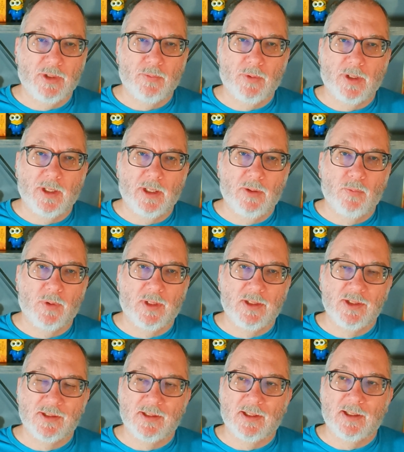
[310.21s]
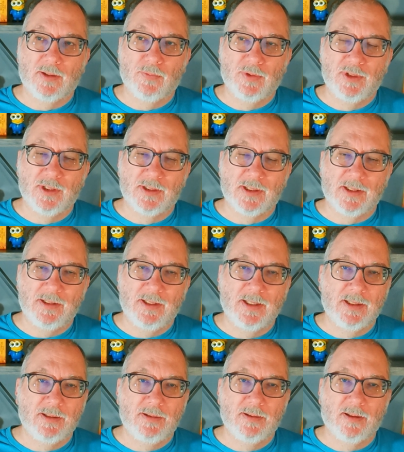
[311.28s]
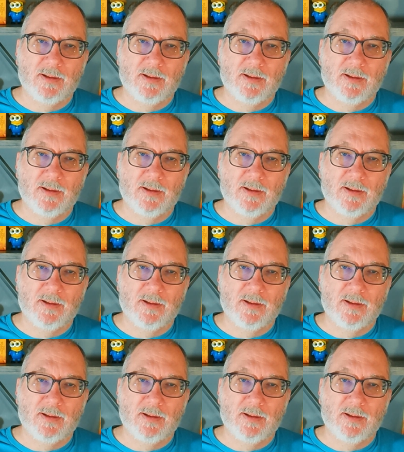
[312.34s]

read with just a tint